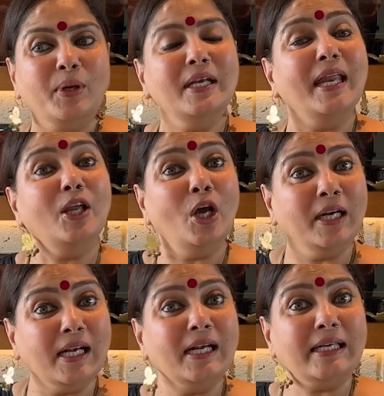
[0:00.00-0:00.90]
can take your
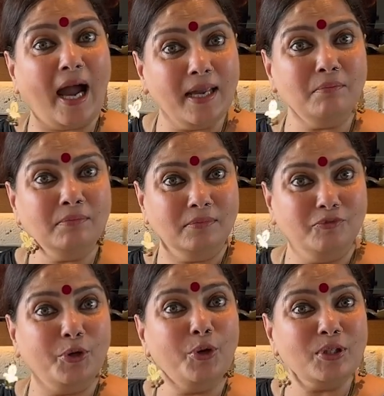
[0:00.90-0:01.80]
little time
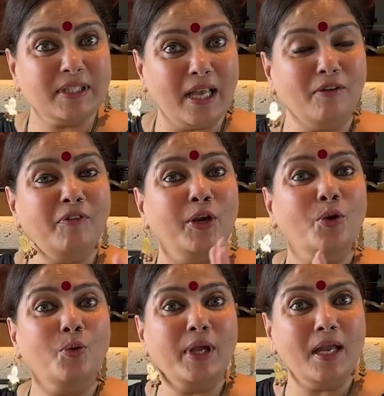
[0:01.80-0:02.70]
for yourself when
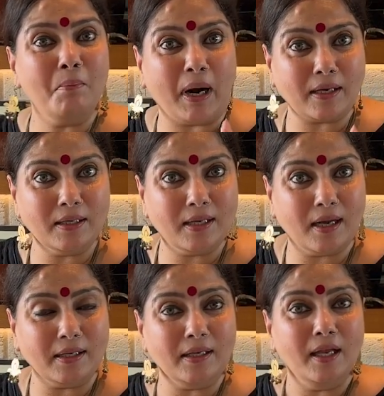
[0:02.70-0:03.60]
you're cooking a mutton
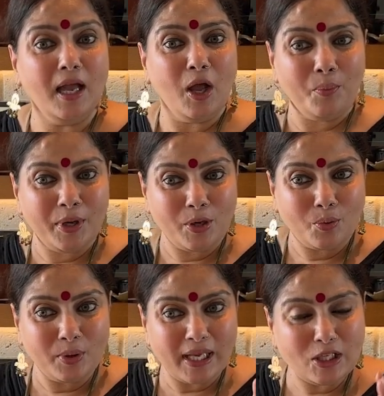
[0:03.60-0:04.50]
curry. When you're
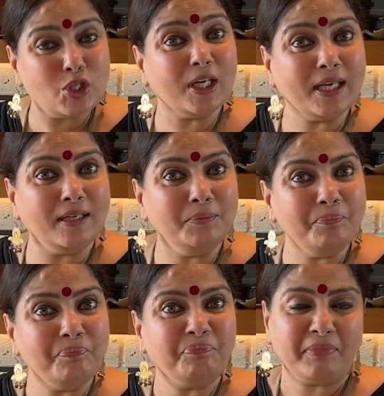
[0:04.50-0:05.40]
cooking chicken,
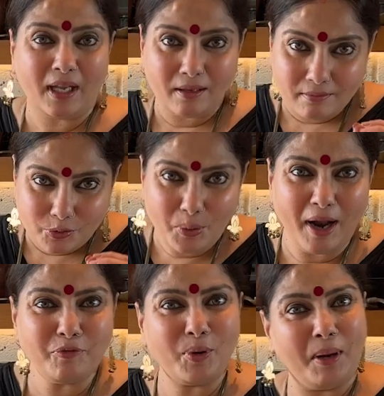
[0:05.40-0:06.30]
you
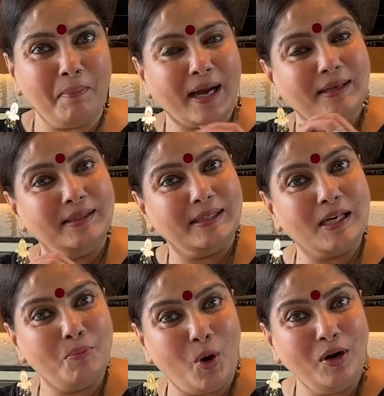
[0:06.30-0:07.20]
have to come back a
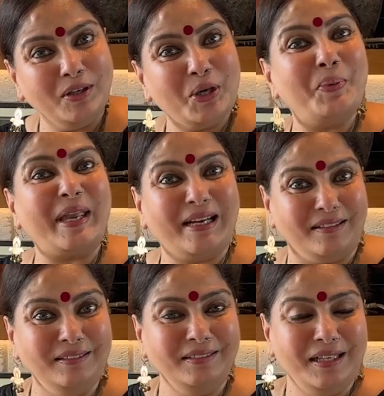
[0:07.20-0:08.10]
little more
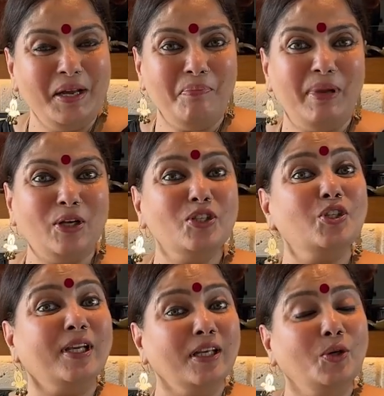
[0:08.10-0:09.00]
quicker because
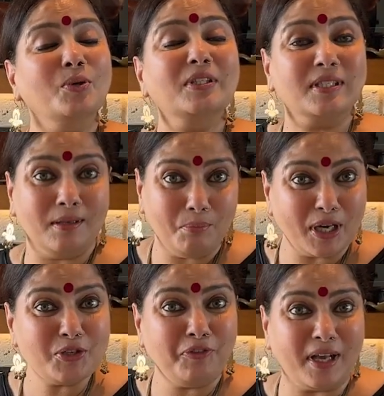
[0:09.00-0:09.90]
chicken cooks
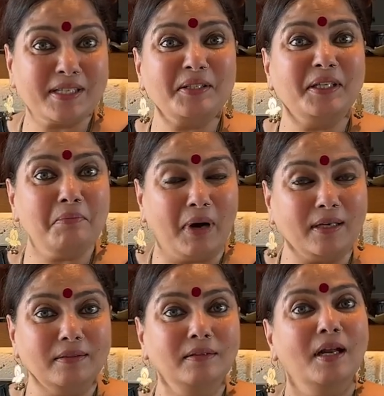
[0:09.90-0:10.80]
much faster than
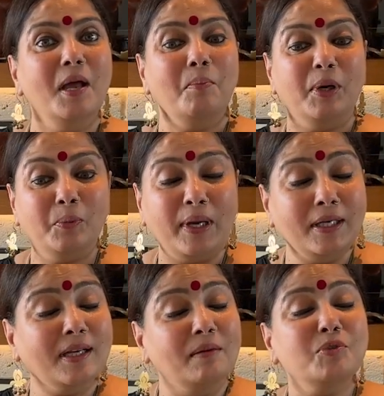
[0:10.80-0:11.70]
mutton. But when
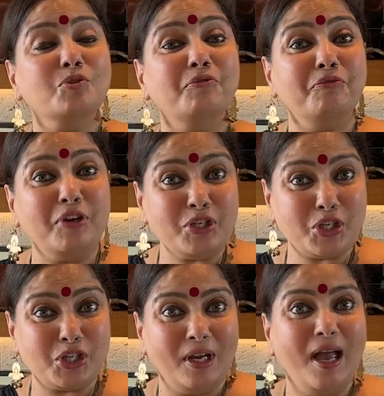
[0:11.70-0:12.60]
it comes to
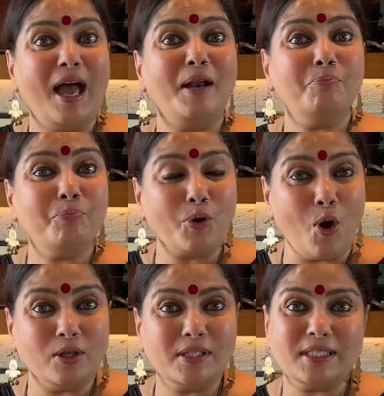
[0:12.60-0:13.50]
fish and
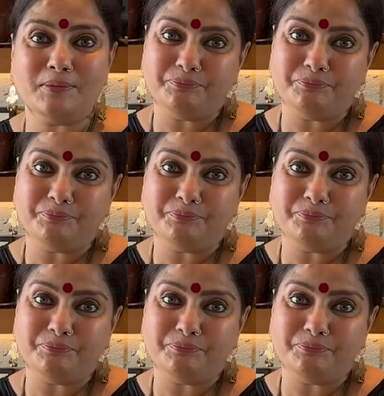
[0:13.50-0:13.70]
prawns,